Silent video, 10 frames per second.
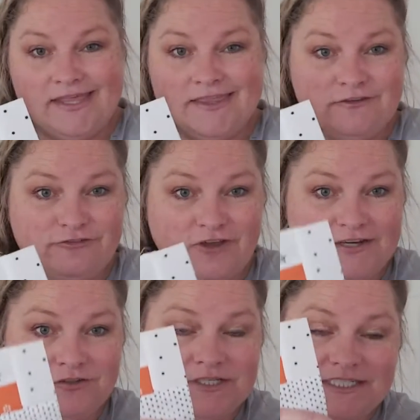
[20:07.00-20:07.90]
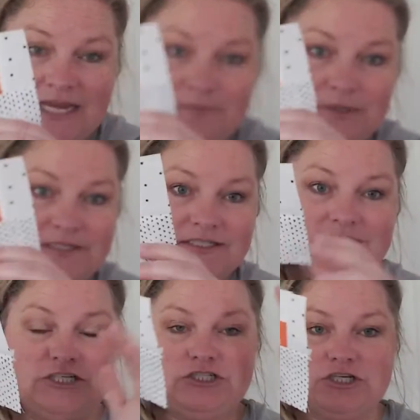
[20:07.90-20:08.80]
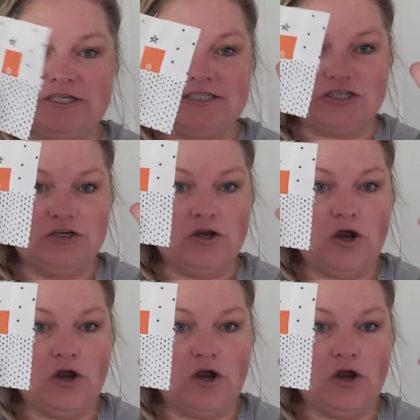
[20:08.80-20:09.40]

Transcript: the final step is to just